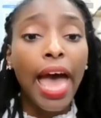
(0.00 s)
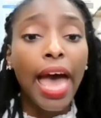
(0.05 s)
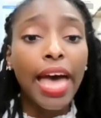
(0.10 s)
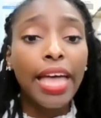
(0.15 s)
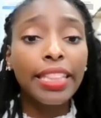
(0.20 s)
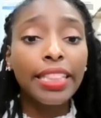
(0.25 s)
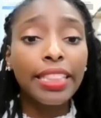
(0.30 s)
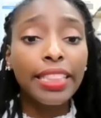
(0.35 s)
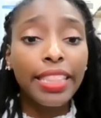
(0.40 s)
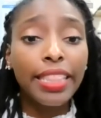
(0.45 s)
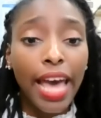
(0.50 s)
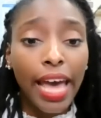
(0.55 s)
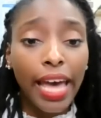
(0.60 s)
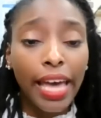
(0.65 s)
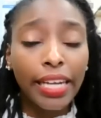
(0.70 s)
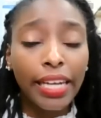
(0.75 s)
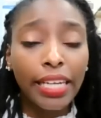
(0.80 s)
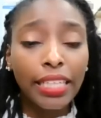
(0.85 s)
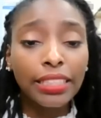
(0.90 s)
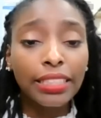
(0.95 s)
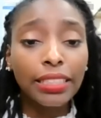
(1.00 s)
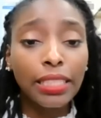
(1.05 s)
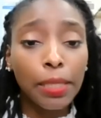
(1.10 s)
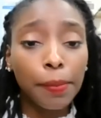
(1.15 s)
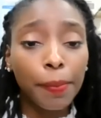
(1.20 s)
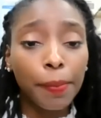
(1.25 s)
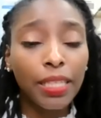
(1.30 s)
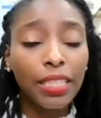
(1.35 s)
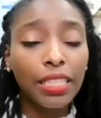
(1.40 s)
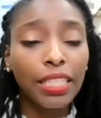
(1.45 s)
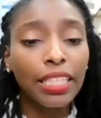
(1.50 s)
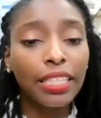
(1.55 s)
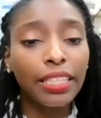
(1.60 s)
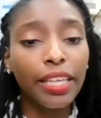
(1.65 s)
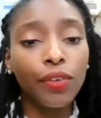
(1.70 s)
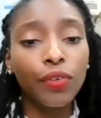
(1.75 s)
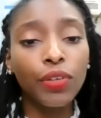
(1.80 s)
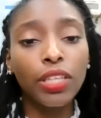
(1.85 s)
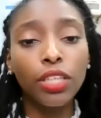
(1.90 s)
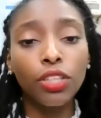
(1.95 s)
And then typically
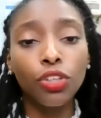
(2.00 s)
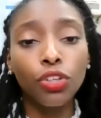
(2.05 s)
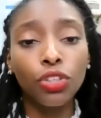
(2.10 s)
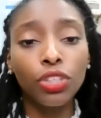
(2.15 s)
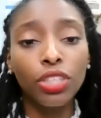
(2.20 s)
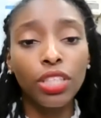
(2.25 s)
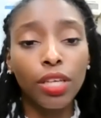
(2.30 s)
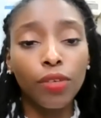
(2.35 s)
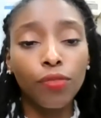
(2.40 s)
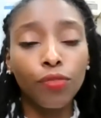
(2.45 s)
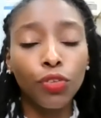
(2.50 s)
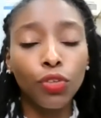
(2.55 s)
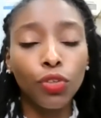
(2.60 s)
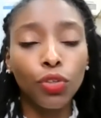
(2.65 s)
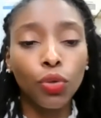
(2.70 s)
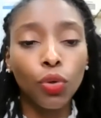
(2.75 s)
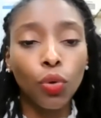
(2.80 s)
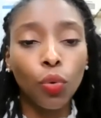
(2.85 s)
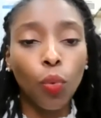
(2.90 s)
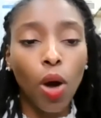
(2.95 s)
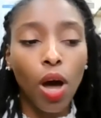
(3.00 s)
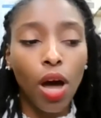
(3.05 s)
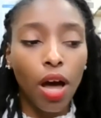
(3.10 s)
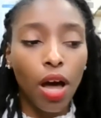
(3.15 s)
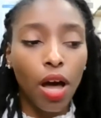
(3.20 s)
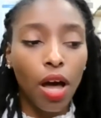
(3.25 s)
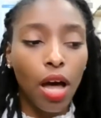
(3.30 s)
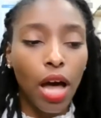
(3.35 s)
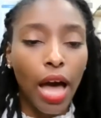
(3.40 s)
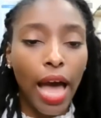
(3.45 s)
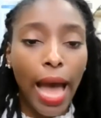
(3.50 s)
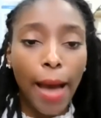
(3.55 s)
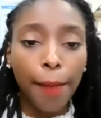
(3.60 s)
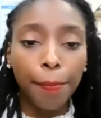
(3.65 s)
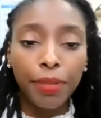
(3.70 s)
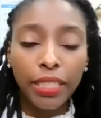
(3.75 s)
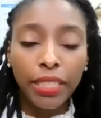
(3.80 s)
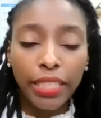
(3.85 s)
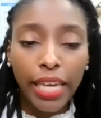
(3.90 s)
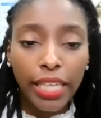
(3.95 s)
they'll either give you an
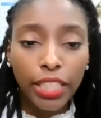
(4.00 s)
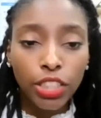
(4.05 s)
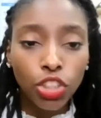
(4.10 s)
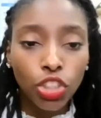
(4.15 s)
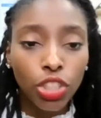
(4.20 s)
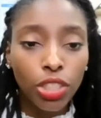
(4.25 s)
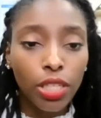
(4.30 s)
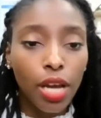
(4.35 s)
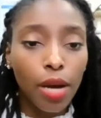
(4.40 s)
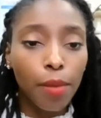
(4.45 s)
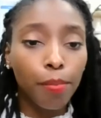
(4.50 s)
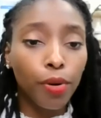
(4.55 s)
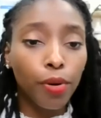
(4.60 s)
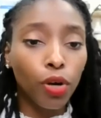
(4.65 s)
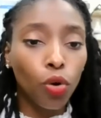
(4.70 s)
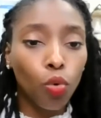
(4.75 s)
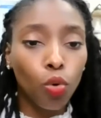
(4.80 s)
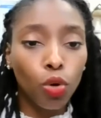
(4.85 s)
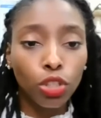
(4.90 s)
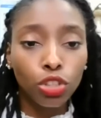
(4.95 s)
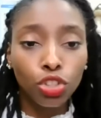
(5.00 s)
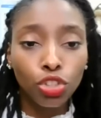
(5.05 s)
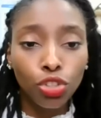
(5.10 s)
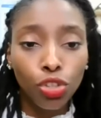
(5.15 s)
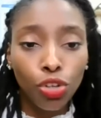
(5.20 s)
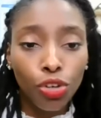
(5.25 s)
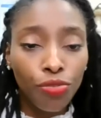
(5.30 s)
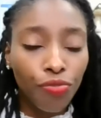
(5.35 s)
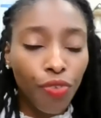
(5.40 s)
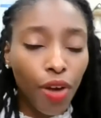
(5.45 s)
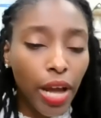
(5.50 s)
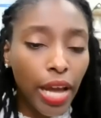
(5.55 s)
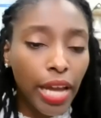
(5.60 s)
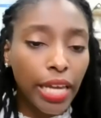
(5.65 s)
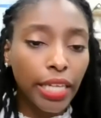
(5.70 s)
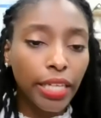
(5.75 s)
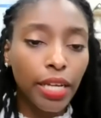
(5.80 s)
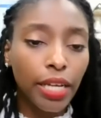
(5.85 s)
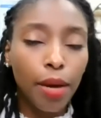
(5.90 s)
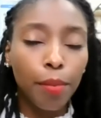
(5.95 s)
application number or a
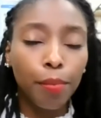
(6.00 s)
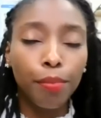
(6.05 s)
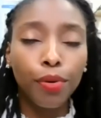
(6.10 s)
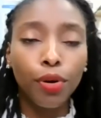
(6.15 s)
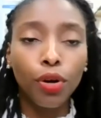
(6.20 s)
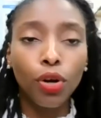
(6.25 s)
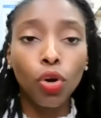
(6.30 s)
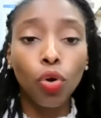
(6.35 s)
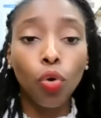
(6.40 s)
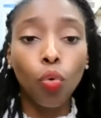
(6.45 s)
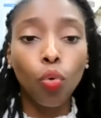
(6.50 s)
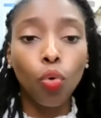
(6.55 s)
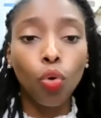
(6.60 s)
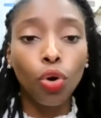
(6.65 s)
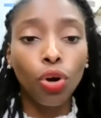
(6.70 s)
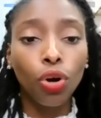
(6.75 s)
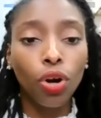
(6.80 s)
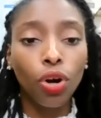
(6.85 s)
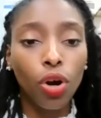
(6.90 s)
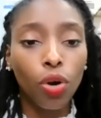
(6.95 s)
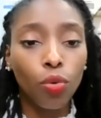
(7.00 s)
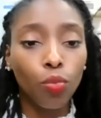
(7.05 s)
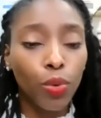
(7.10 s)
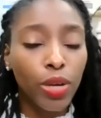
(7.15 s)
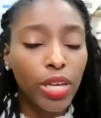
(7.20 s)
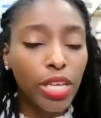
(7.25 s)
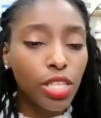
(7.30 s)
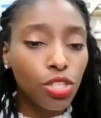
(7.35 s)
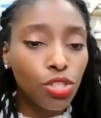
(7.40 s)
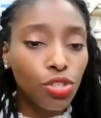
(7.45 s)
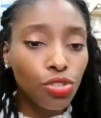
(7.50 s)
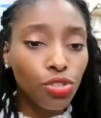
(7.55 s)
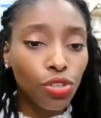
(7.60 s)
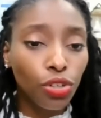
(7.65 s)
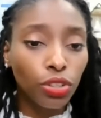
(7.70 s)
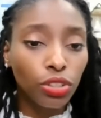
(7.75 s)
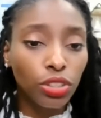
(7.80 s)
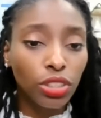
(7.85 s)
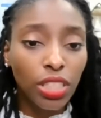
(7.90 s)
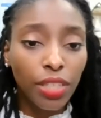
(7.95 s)
certifying number or a written
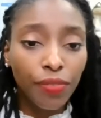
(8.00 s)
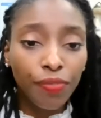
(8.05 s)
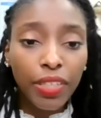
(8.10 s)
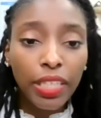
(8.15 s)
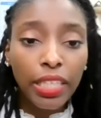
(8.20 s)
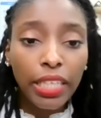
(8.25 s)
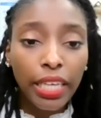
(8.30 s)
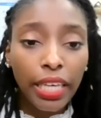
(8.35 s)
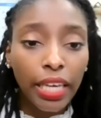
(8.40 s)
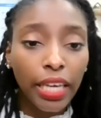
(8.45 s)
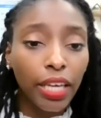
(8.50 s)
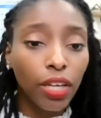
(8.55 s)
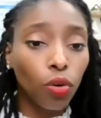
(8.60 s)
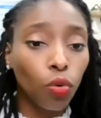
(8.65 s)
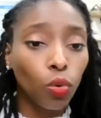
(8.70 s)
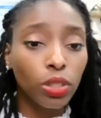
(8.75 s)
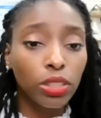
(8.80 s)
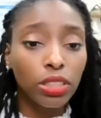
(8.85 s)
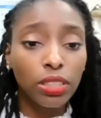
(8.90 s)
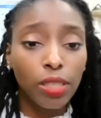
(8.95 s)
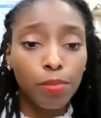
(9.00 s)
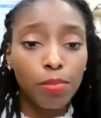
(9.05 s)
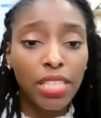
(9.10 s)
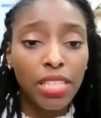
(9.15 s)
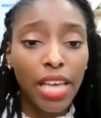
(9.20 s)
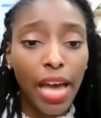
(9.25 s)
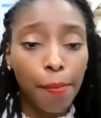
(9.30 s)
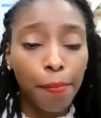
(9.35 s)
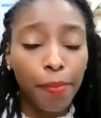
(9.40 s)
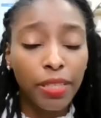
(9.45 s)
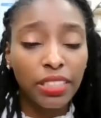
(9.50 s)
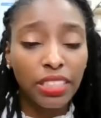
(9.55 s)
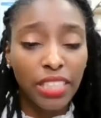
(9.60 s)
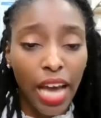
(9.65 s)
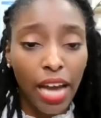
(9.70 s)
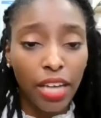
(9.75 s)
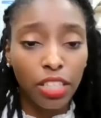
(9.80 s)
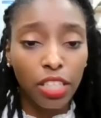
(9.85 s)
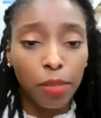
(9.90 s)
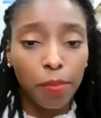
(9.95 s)
certificate or some type of
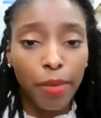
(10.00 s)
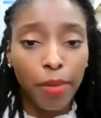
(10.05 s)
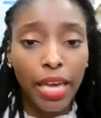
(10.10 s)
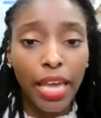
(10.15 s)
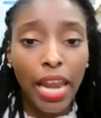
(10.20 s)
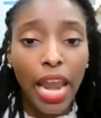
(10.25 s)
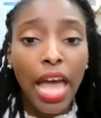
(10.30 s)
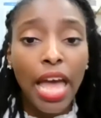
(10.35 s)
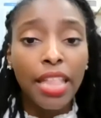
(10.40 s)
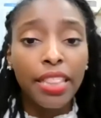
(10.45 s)
document